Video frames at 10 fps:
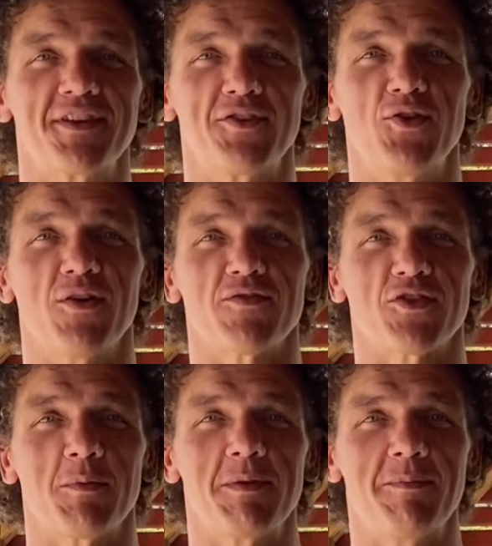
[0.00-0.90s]
thank you all for
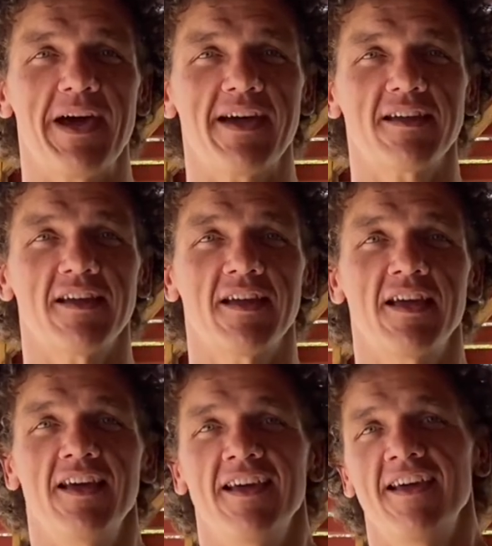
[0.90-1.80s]
coming back.
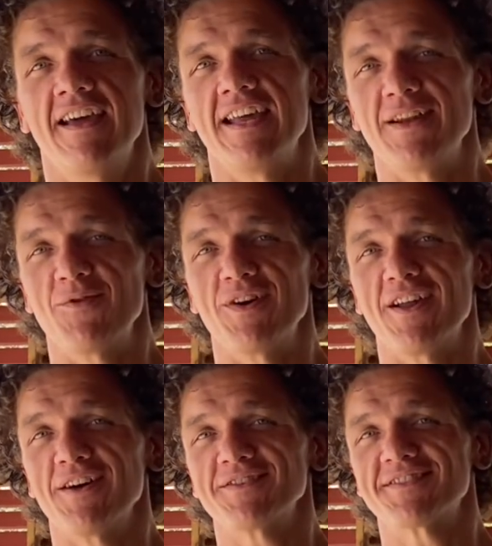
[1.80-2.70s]
Anyone
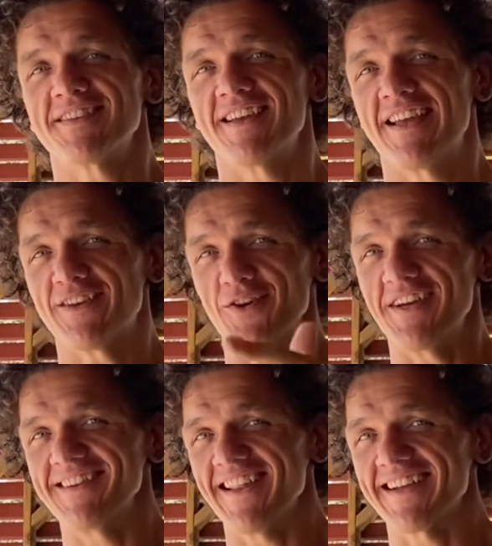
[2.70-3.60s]
else, go
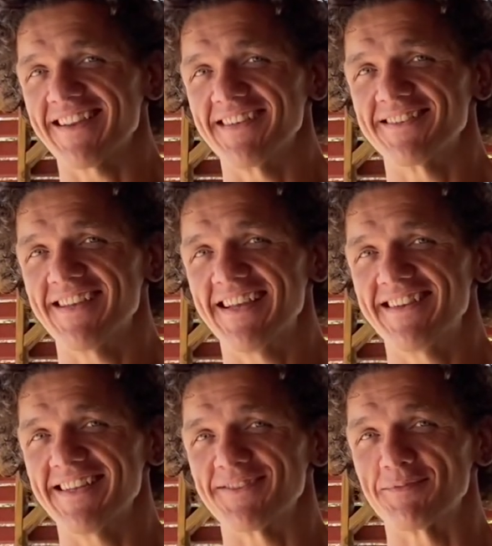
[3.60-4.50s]
ahead and hit
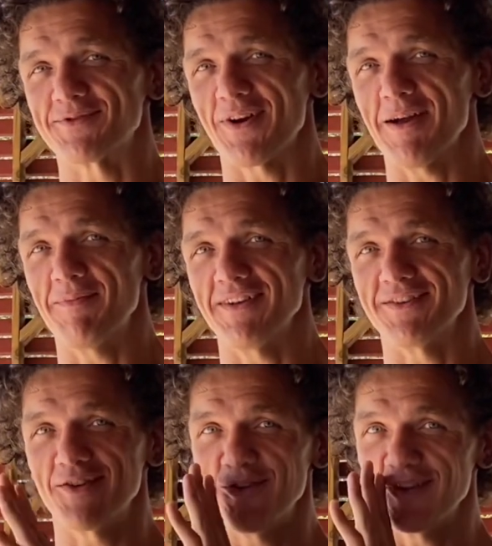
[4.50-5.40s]
that subscribe button.
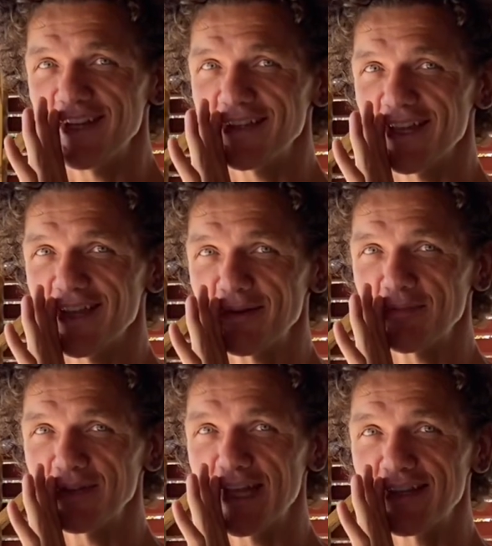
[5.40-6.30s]
You can hit that like
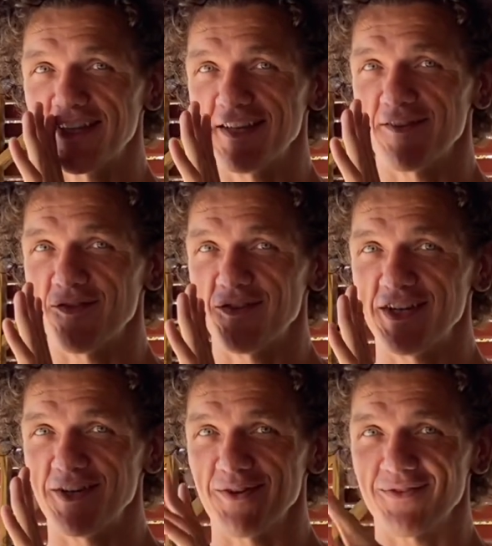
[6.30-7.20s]
button at the end of the
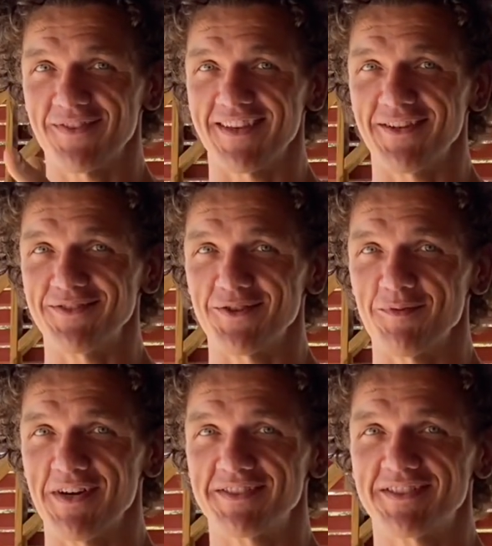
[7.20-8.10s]
video. Thank you so
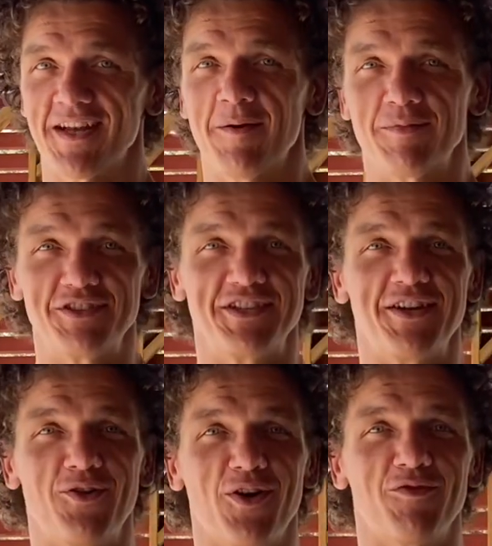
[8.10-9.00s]
much. Appreciate
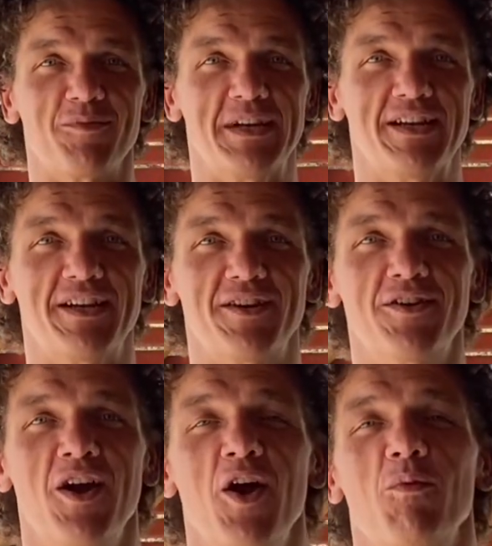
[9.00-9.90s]
you all for being here.
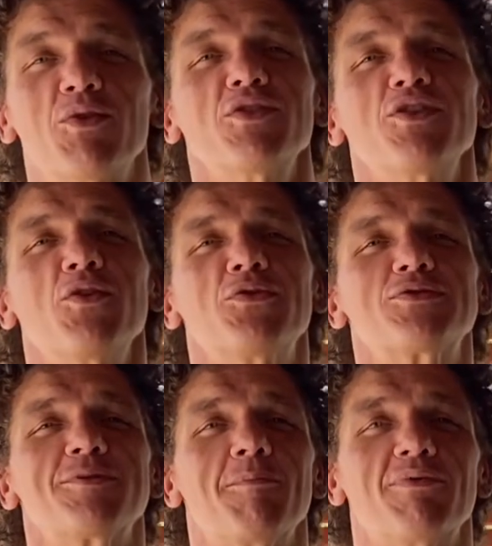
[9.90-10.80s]
We're gonna go through
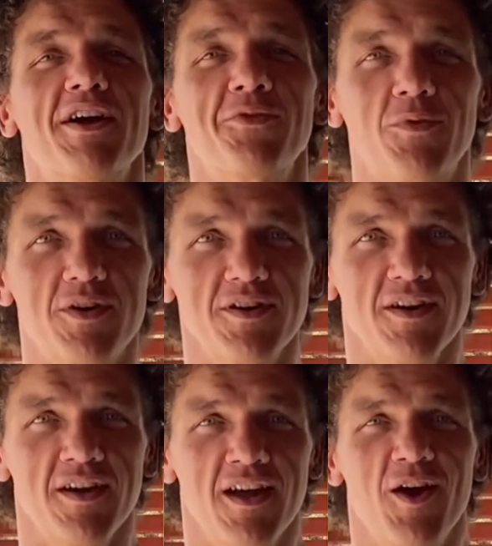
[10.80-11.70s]
some breath work.
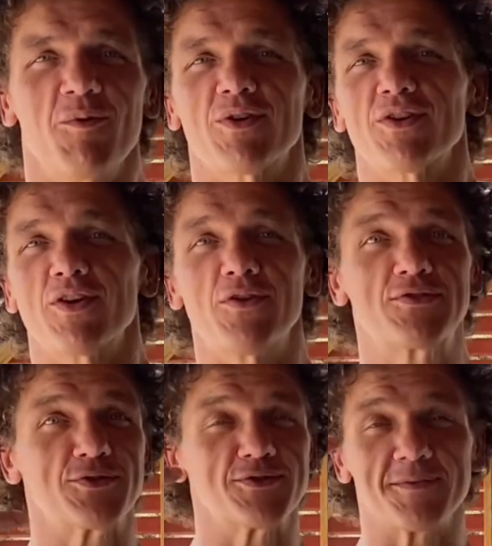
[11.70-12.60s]
We're gonna go
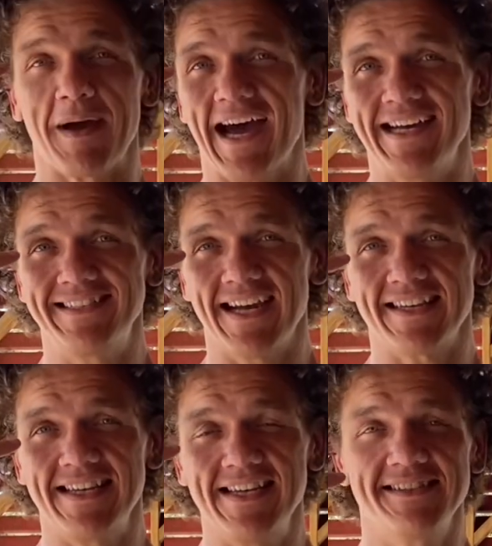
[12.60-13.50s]
through some eye
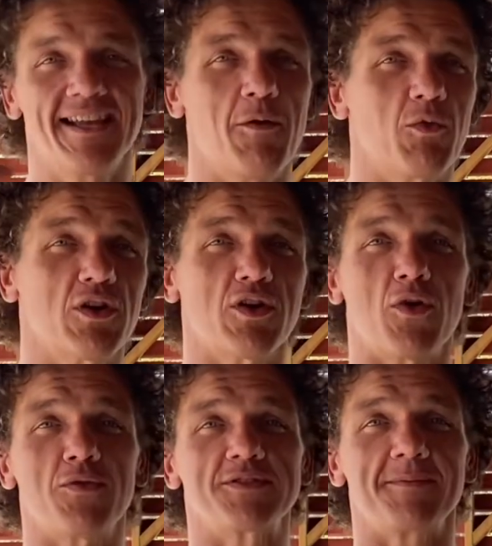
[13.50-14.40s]
techniques, and we're gonna go
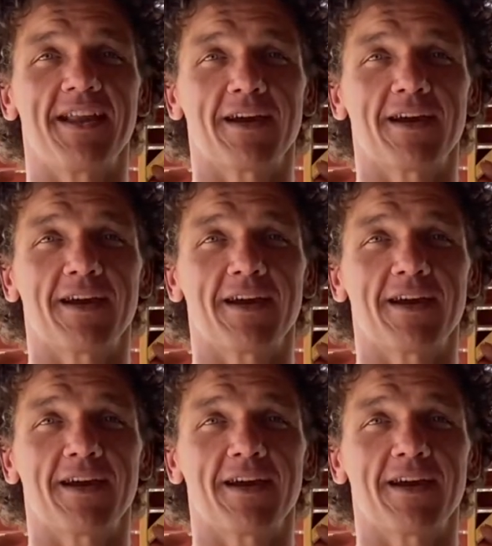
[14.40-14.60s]
through some neck